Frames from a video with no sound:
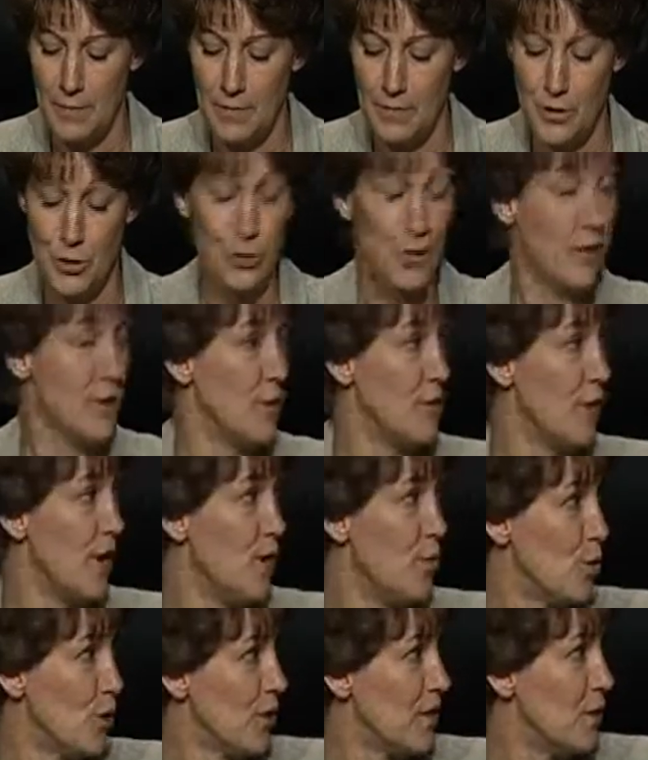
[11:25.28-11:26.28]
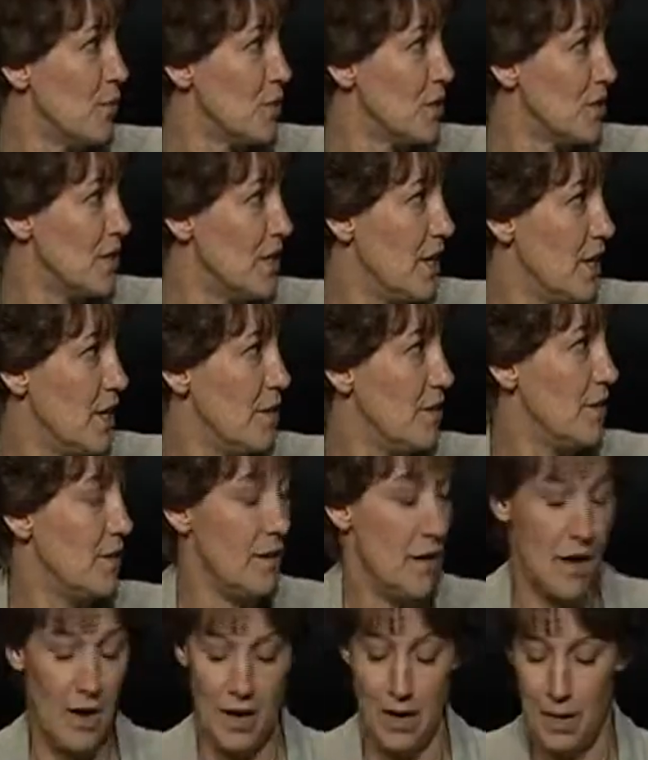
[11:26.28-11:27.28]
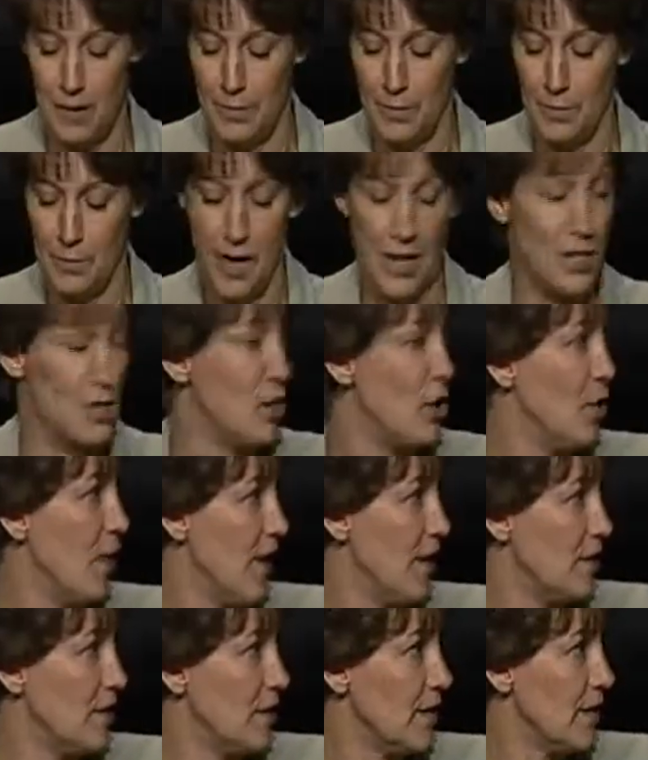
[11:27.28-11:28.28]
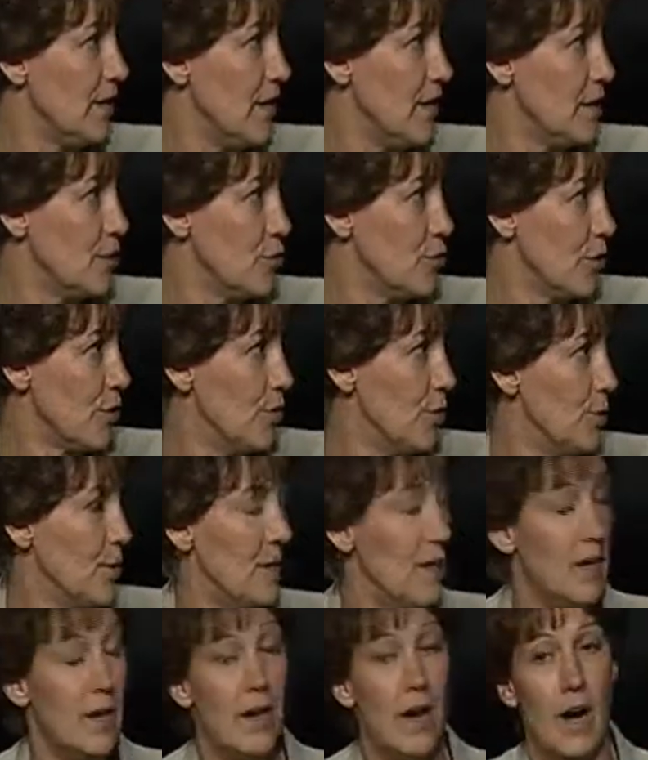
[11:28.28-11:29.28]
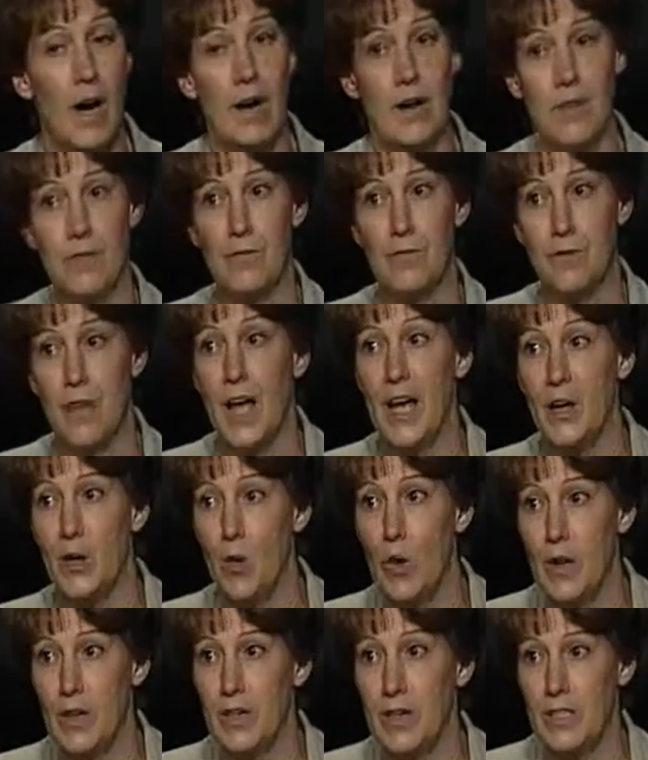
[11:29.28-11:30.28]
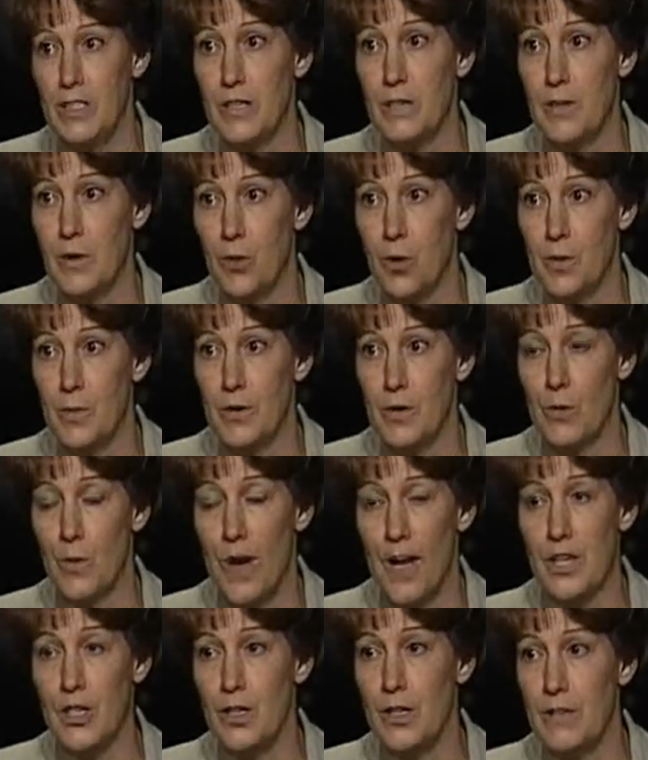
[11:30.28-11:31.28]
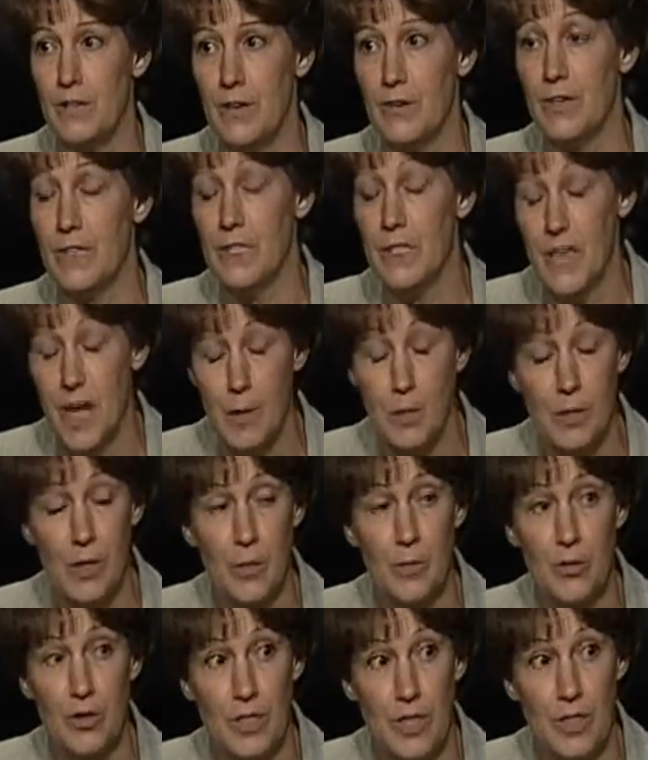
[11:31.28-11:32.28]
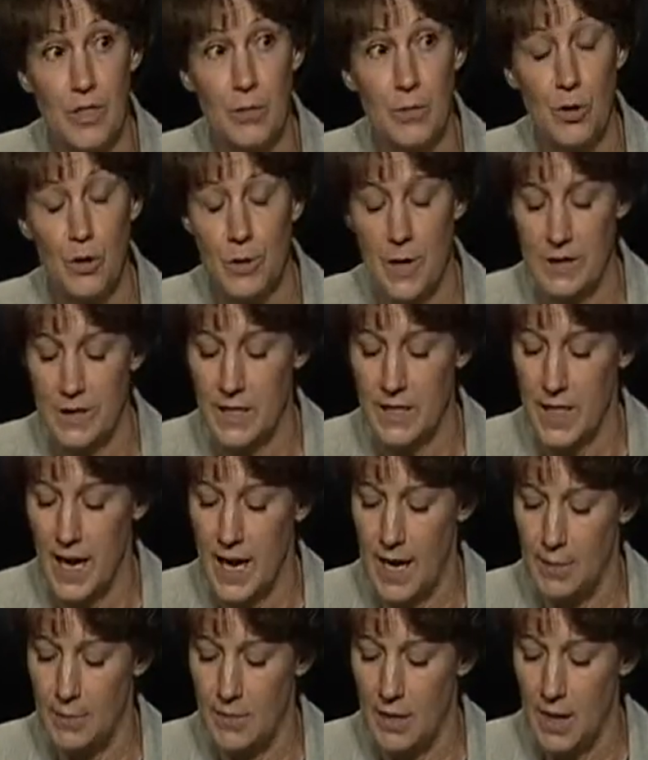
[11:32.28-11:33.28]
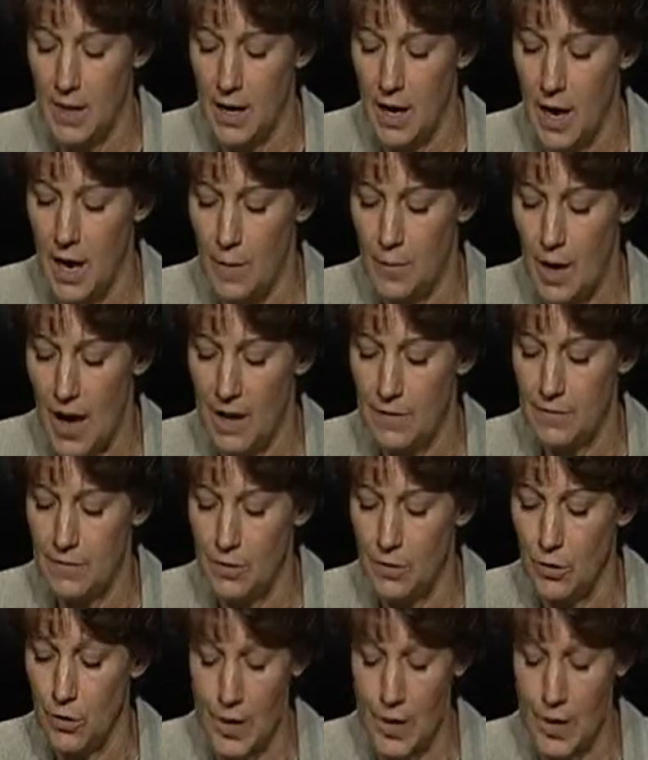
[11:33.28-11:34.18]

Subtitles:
Due to the great work that was done by Joe Engel and his group, the flying qualities of the orbiter were actually very stable and predictable by the time I flew.